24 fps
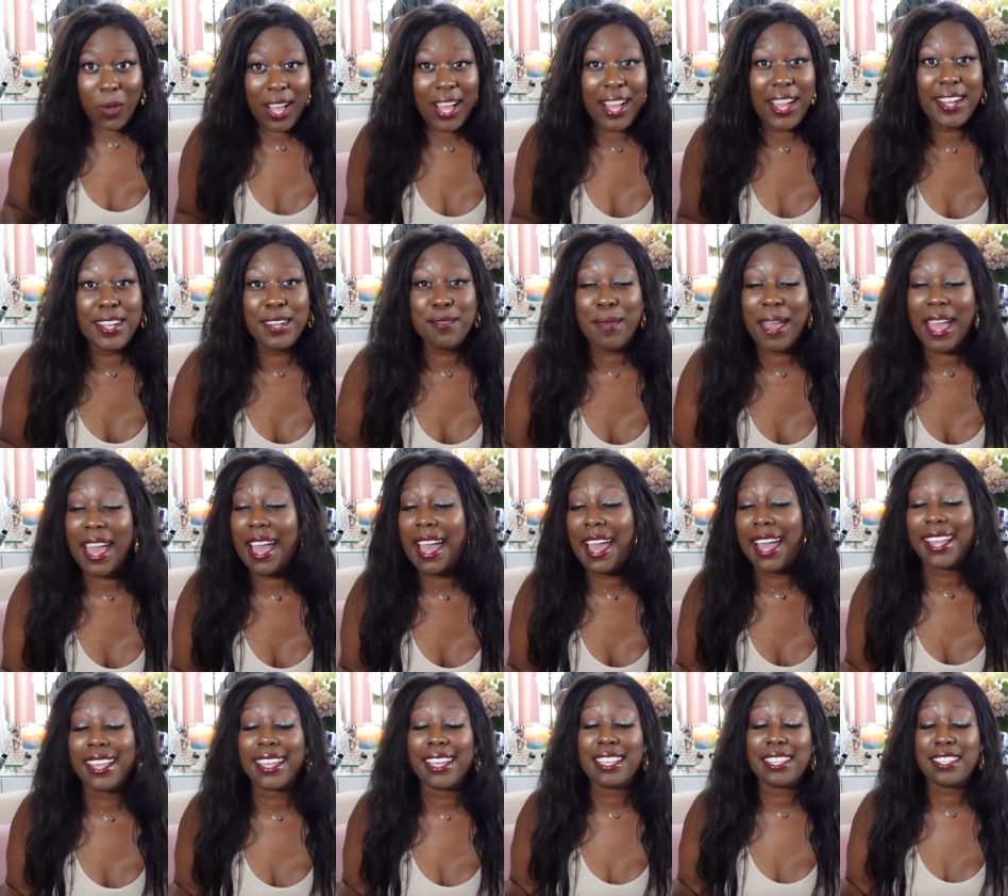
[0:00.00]
one
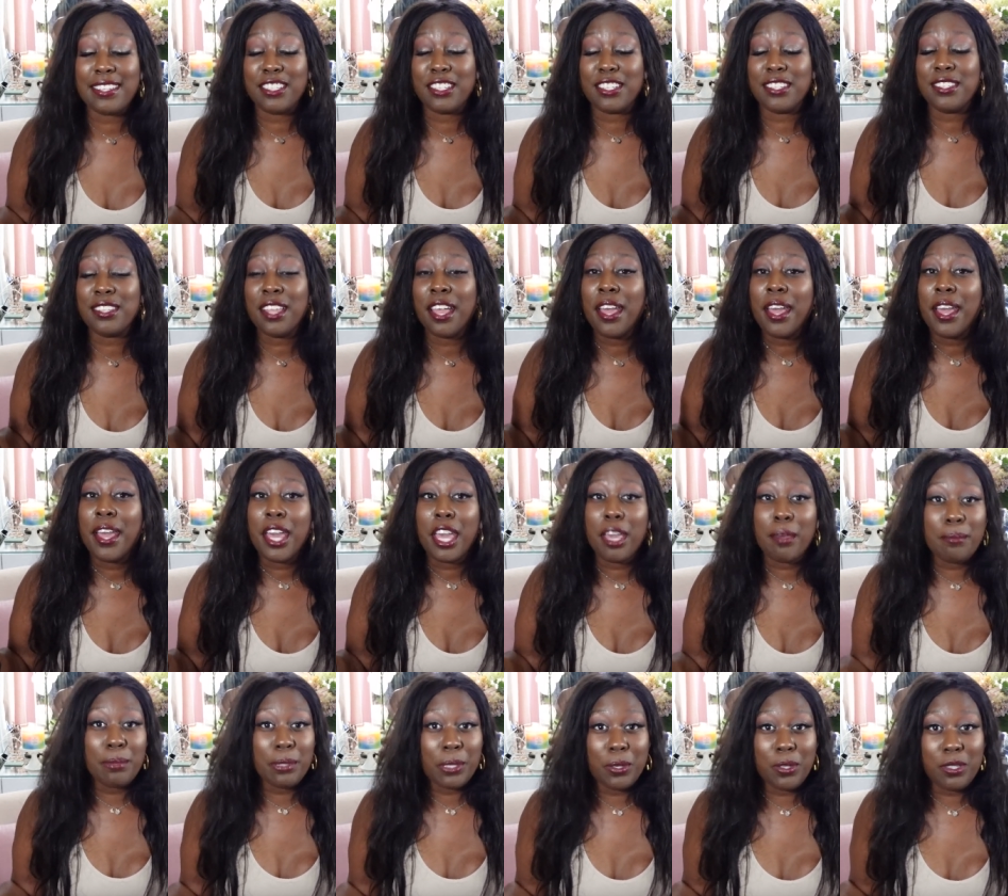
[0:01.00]
bag,
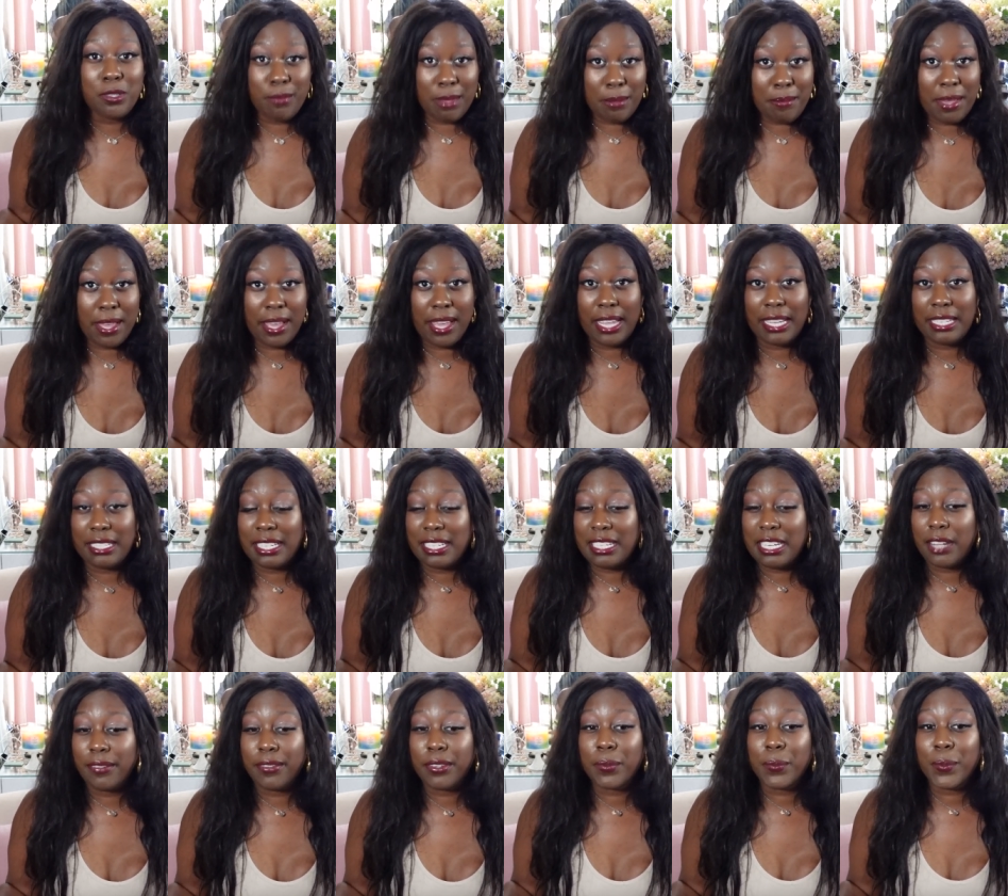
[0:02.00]
it blows my mind. I
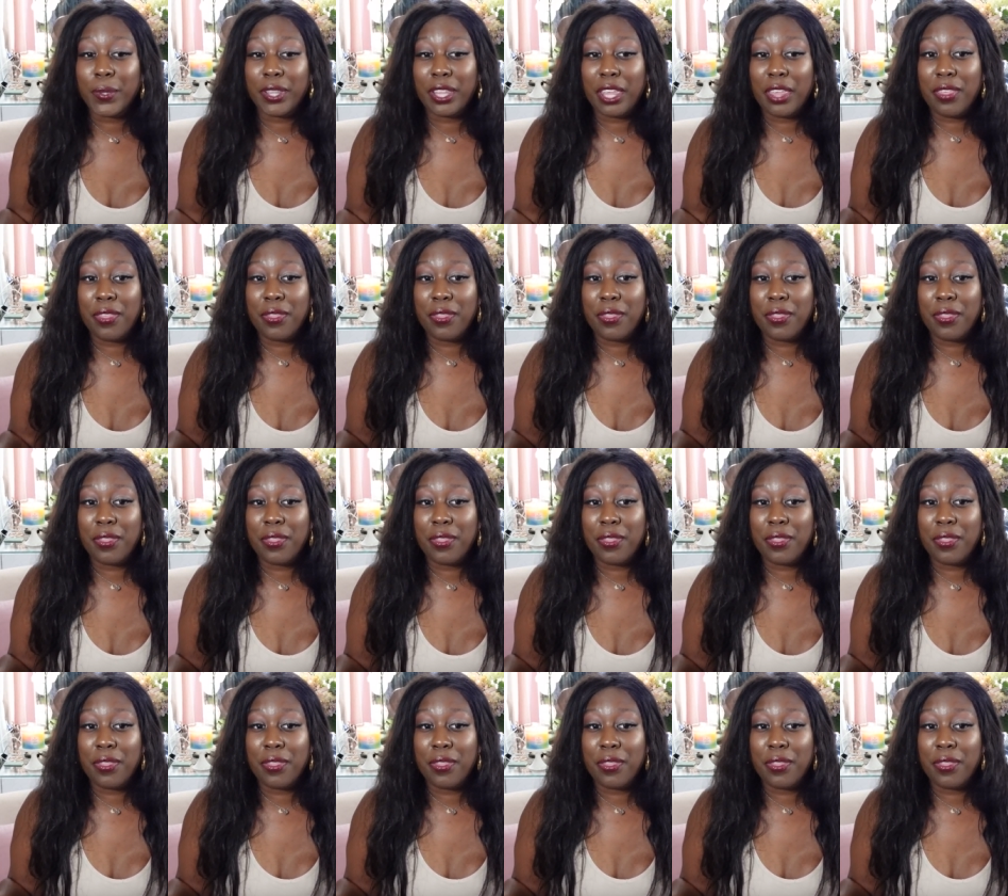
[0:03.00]
never really